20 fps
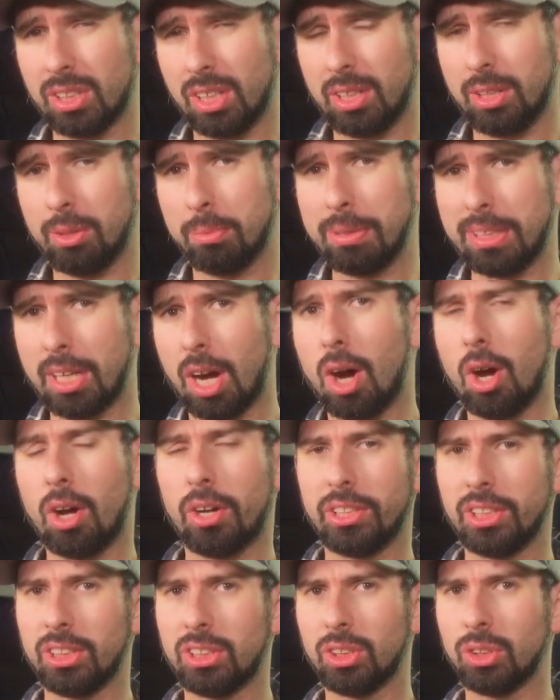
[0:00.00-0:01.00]
little bit
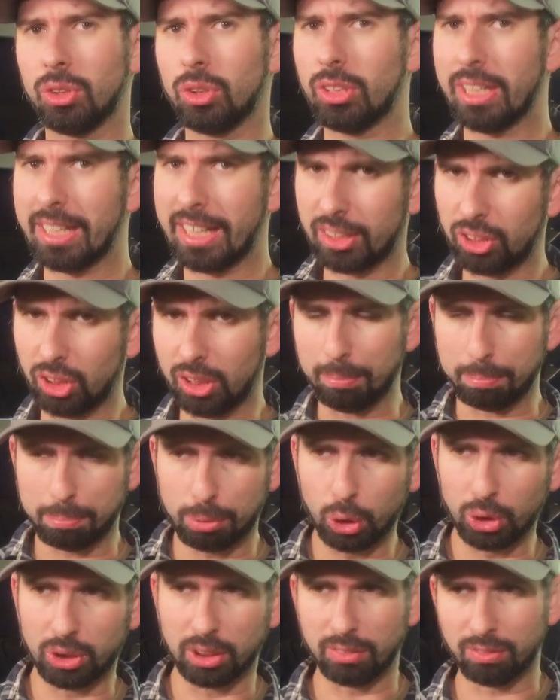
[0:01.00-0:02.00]
harder, so you could actually
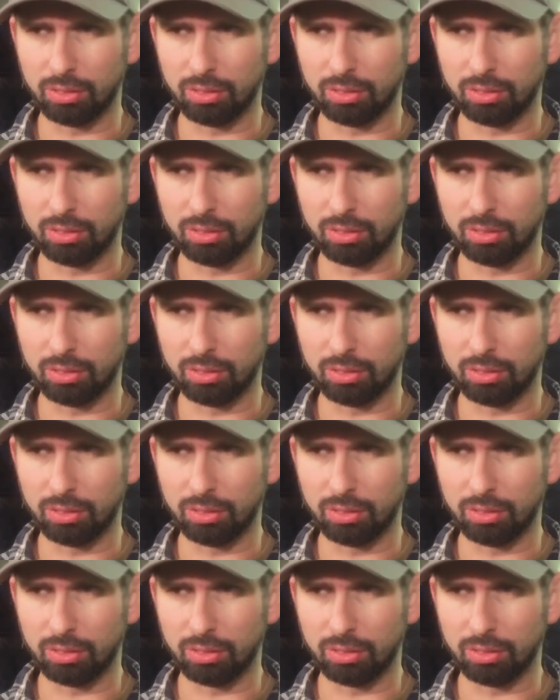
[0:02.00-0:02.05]
push it